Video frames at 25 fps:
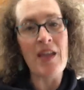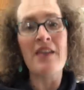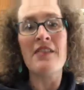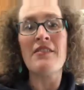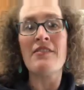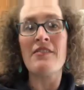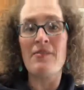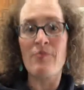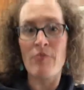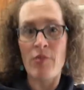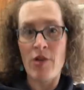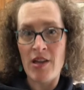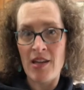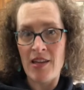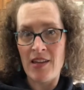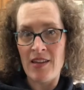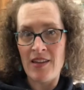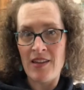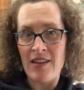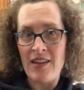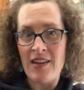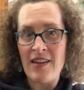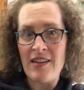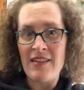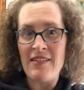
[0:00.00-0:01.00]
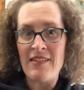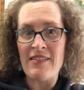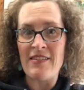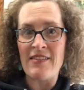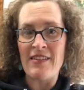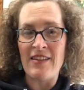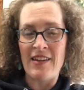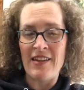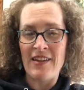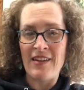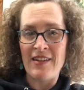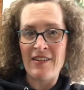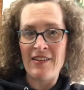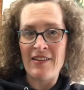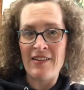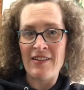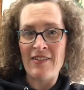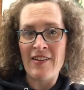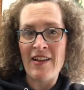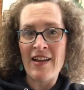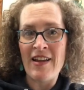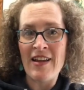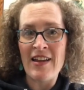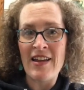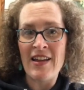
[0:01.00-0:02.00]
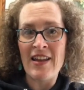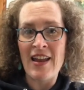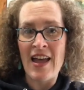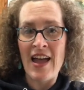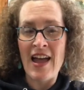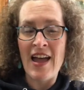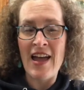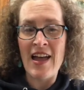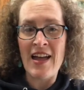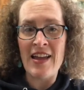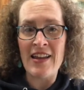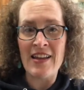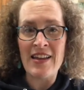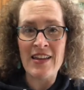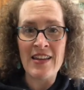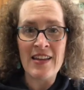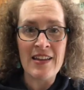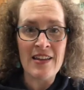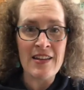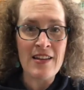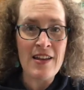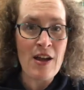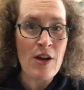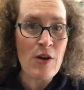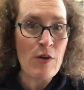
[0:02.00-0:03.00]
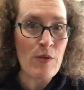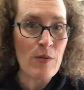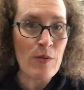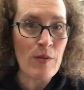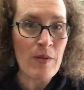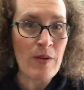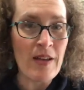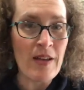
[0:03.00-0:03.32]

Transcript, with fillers: Spring is here and how do you know?